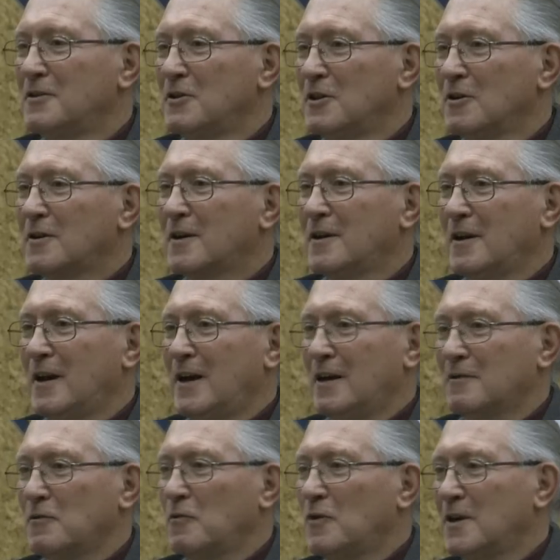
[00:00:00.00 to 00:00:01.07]
looking
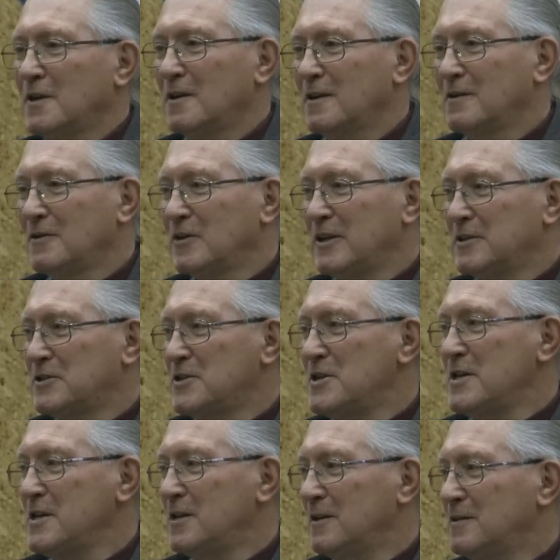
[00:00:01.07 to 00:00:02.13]
at what is
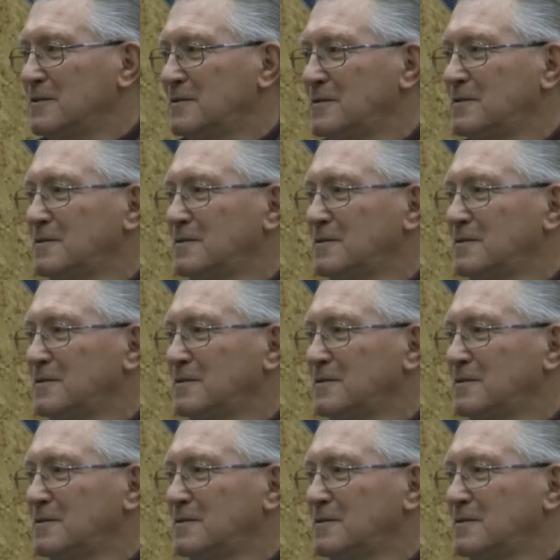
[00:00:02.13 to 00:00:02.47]
needed